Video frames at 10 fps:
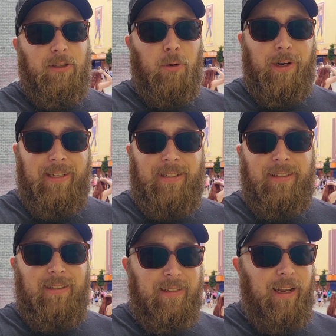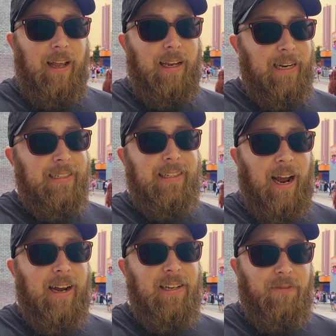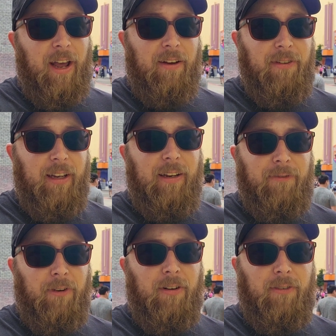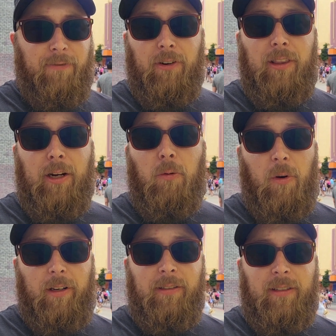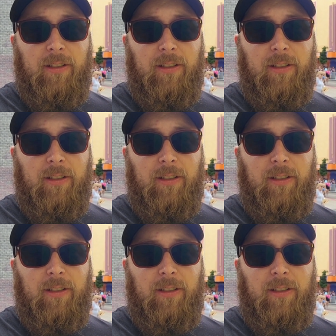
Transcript: So it is kind of heavy for little ones.